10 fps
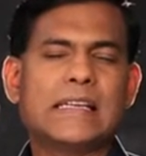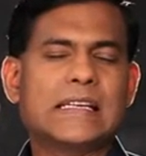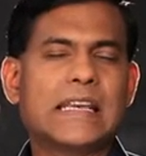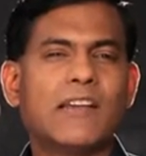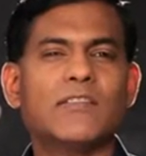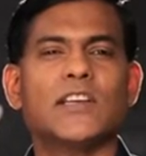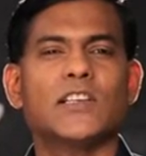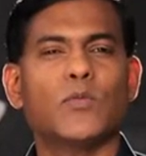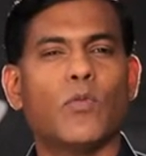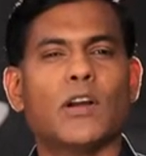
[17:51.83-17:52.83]
It gives
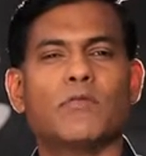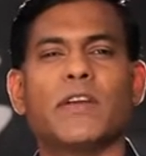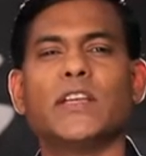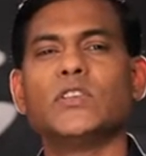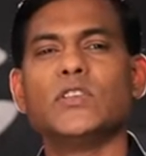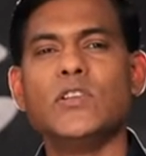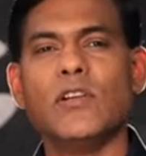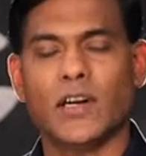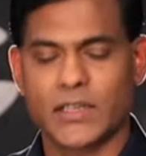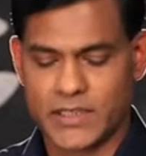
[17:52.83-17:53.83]
us what we do
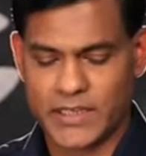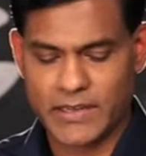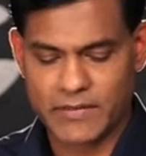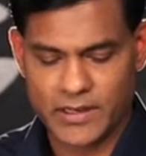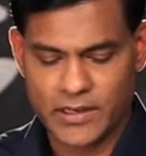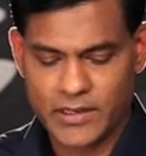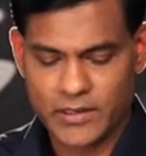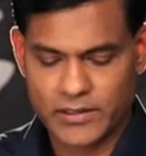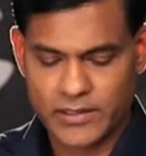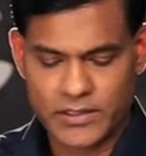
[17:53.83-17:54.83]
not even
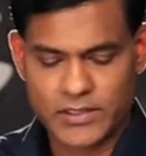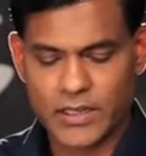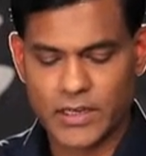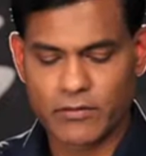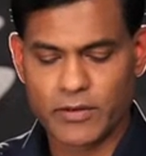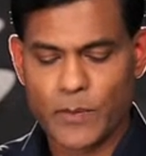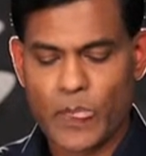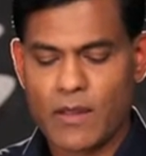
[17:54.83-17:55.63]
deserve.